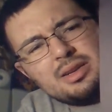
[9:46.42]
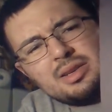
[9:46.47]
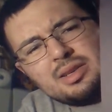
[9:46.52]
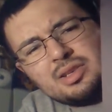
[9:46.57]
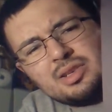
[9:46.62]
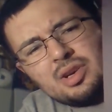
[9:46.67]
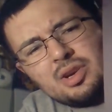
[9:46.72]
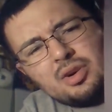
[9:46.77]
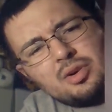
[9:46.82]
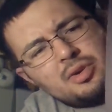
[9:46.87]

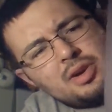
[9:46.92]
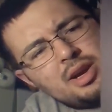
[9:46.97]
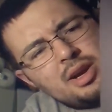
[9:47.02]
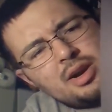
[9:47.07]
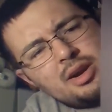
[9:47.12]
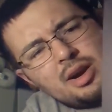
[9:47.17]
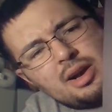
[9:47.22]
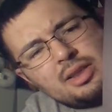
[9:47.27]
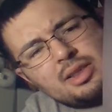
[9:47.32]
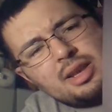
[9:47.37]
So
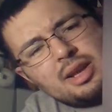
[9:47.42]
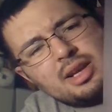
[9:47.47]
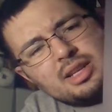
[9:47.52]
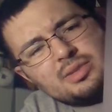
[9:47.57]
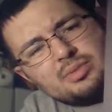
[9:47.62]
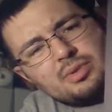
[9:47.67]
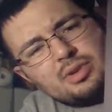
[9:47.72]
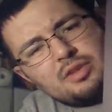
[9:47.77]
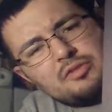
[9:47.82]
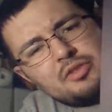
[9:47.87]
here, I think
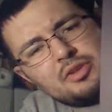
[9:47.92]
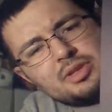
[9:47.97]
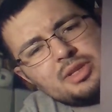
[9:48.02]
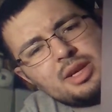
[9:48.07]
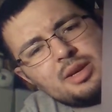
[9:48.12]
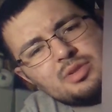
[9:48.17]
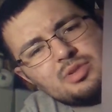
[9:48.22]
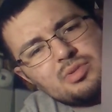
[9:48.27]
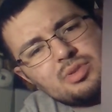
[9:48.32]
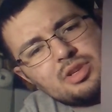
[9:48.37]
it's one of the few
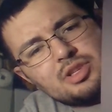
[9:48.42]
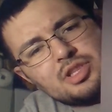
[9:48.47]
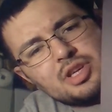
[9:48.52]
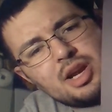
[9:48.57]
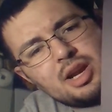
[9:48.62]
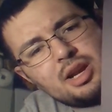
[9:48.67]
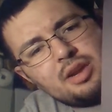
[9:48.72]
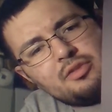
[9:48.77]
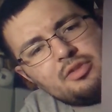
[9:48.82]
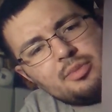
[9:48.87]
times where the
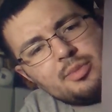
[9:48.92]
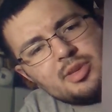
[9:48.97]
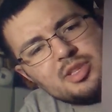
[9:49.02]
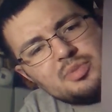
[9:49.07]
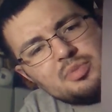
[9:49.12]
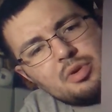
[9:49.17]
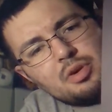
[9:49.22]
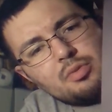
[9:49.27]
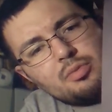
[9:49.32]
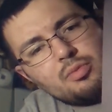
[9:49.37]
shading, for the
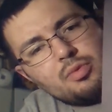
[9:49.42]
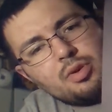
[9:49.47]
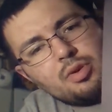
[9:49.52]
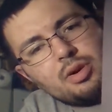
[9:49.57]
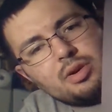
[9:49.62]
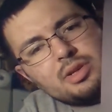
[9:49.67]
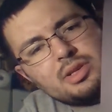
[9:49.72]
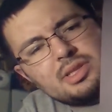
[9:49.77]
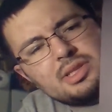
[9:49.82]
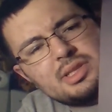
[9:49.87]
most part,
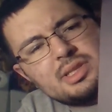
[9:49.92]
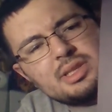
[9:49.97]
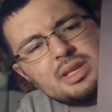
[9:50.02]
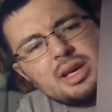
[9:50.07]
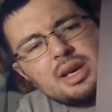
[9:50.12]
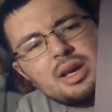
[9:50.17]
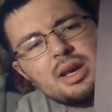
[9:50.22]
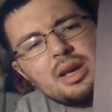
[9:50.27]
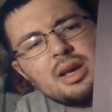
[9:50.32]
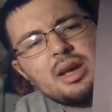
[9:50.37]
works.
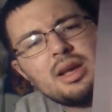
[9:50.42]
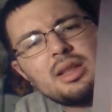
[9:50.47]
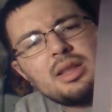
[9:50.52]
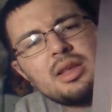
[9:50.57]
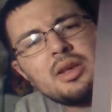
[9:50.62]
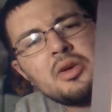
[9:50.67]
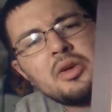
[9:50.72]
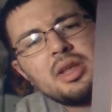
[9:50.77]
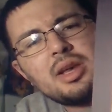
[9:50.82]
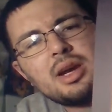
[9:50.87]

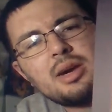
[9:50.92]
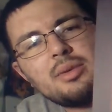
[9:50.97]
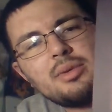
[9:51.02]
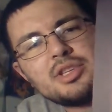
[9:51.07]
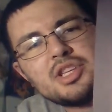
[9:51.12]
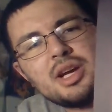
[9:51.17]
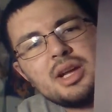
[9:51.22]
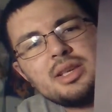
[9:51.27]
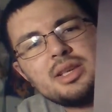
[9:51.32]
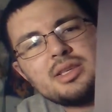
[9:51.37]
The only thing I
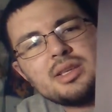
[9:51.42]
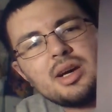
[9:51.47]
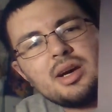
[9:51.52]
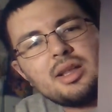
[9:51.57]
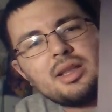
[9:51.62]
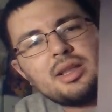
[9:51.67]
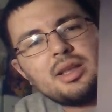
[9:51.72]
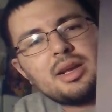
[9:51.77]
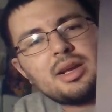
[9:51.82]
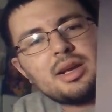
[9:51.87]
wish I had
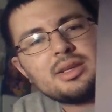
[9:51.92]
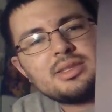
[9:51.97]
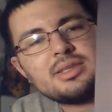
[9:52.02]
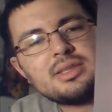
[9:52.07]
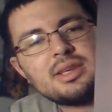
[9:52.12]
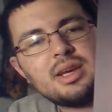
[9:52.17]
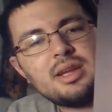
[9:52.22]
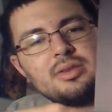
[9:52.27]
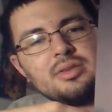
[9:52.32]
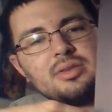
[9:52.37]
done, like I
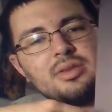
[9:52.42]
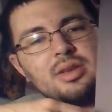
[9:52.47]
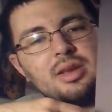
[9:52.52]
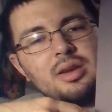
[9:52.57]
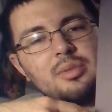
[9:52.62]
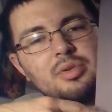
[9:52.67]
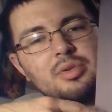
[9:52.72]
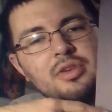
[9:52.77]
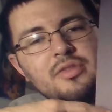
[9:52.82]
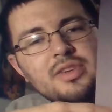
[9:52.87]
said
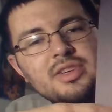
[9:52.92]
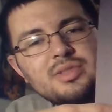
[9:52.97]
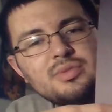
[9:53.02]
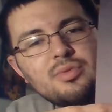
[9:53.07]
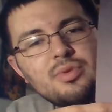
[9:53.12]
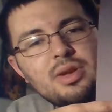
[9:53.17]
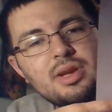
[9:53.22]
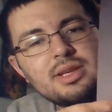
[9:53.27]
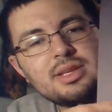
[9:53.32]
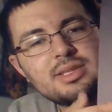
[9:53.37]
in a previous
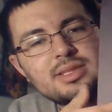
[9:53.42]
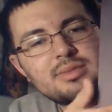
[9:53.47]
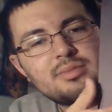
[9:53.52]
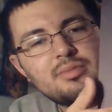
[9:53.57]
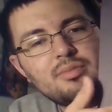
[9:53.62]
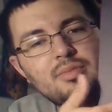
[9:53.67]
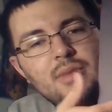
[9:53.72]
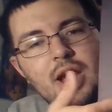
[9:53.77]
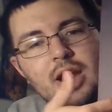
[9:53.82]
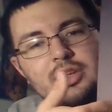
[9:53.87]
one, is
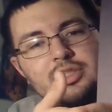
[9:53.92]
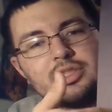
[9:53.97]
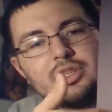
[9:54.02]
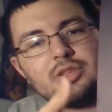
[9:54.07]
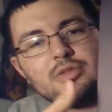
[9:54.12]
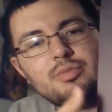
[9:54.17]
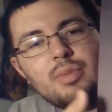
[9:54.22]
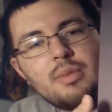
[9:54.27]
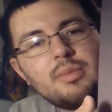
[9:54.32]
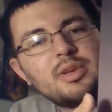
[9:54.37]

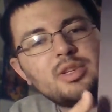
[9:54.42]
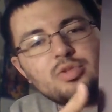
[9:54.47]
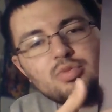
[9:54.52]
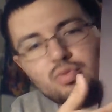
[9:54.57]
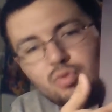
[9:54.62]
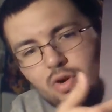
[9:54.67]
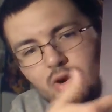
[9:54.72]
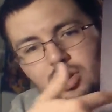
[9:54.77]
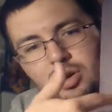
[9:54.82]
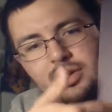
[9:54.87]
actually maybe
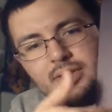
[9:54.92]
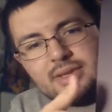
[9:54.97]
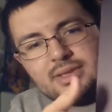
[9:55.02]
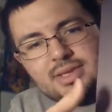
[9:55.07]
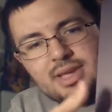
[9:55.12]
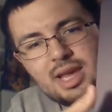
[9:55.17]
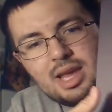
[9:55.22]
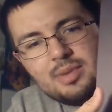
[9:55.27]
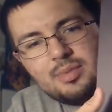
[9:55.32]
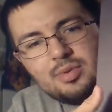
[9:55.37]
draw the
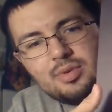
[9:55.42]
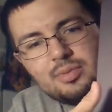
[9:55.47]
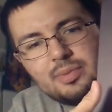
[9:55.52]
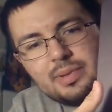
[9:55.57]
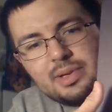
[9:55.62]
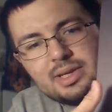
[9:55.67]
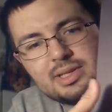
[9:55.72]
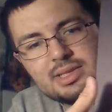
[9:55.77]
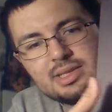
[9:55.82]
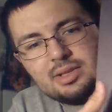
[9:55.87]
table,
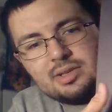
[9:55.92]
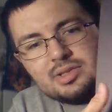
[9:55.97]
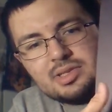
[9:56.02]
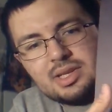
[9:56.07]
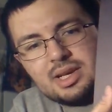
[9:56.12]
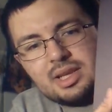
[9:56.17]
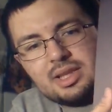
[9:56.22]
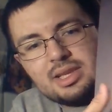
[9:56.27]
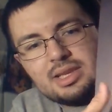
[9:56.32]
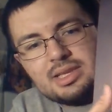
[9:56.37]
because it
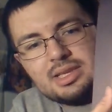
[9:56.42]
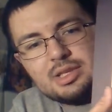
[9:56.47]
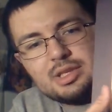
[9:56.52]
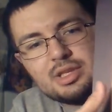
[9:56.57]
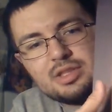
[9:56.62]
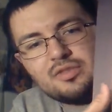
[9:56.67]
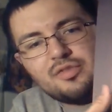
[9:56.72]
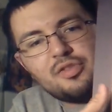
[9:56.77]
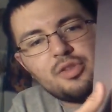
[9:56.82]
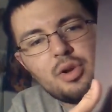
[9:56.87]
looks like this is
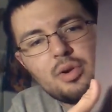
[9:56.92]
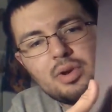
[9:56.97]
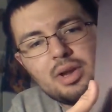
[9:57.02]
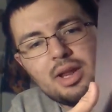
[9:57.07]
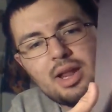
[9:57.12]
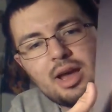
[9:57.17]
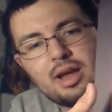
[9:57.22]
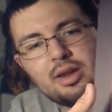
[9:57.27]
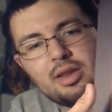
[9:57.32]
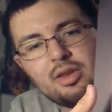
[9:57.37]
just
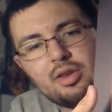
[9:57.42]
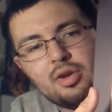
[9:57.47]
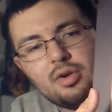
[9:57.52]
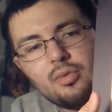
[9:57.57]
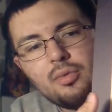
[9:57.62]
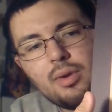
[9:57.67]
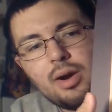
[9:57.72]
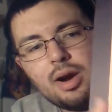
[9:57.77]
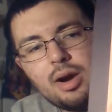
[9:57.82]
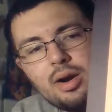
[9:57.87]
floating out of
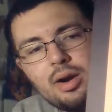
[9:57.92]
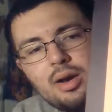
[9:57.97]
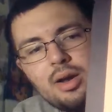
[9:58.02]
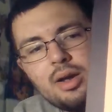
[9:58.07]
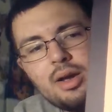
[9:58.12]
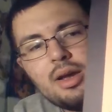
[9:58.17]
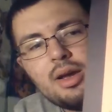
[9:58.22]
nowhere.